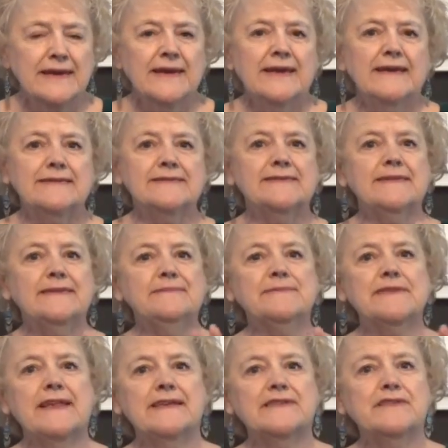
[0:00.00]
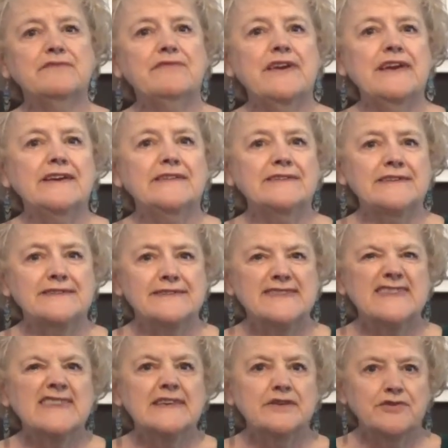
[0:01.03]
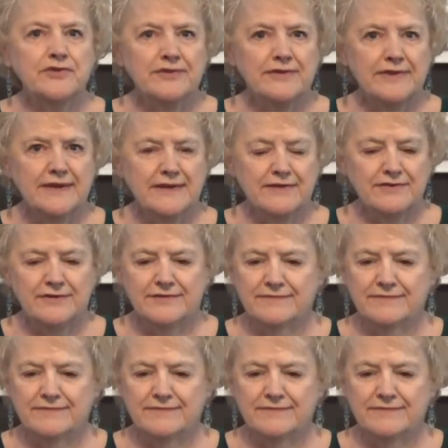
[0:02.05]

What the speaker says: It seems like the veil is thinner there,